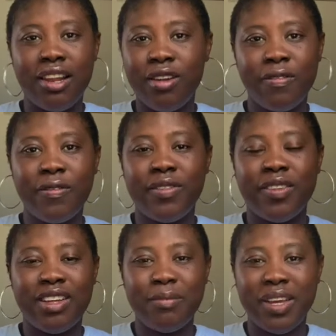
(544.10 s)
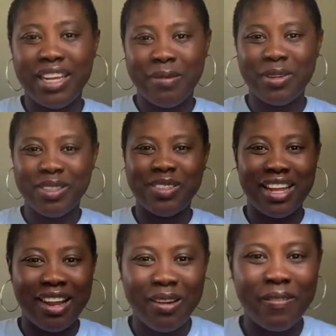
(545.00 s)
I love being able to do
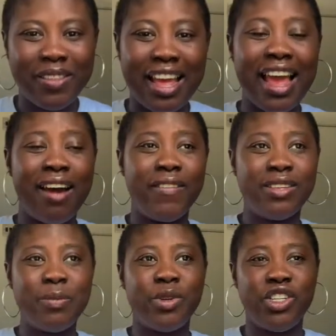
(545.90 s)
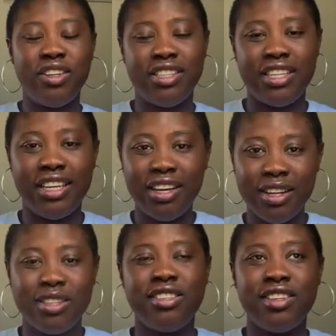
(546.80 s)
that. I love that I have this opportunity
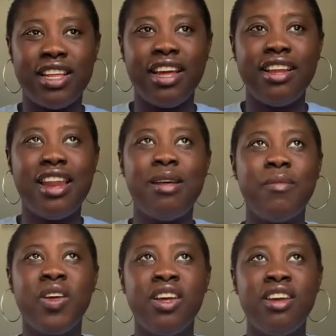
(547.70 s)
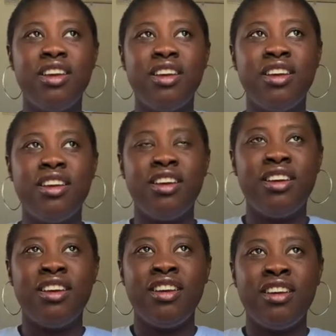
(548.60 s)
to do that, and
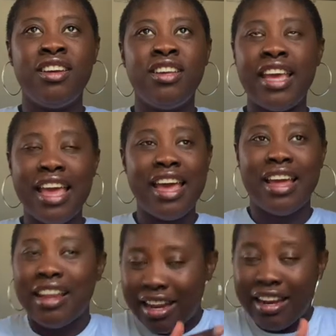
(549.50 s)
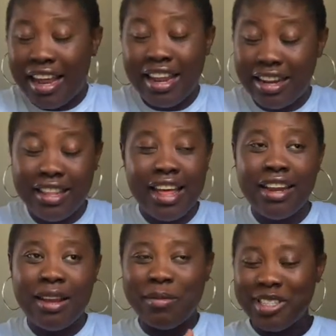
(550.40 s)
and
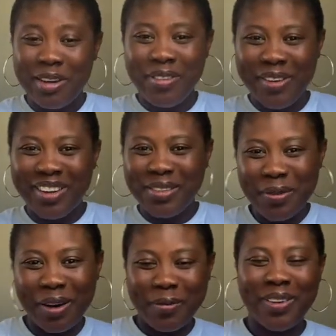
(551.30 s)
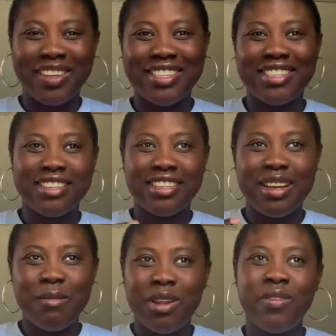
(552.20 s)
that I'm serving God as well, because
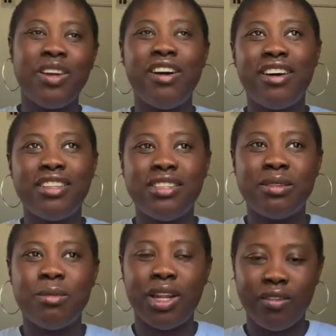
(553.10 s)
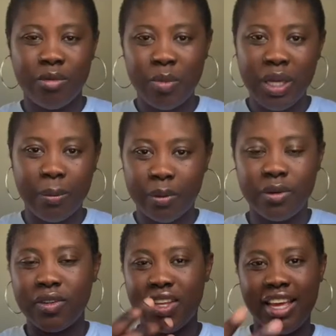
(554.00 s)
I'm loving God by loving
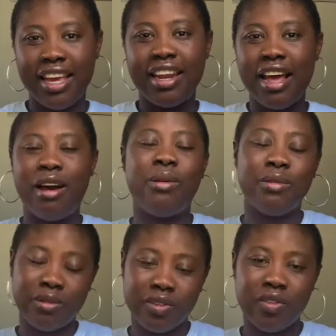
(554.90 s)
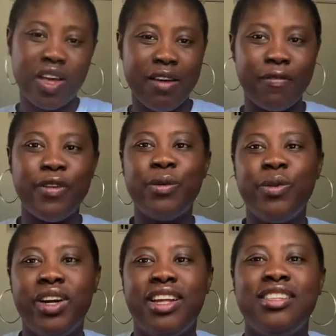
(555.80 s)
people. Again, how I view
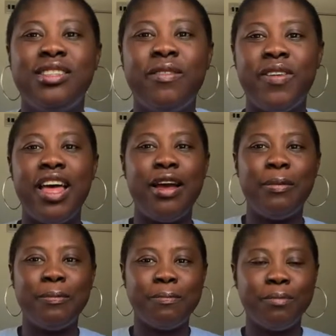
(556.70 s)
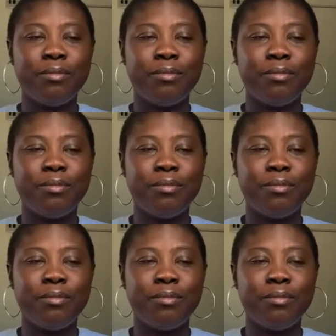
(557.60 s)
work and stuff. And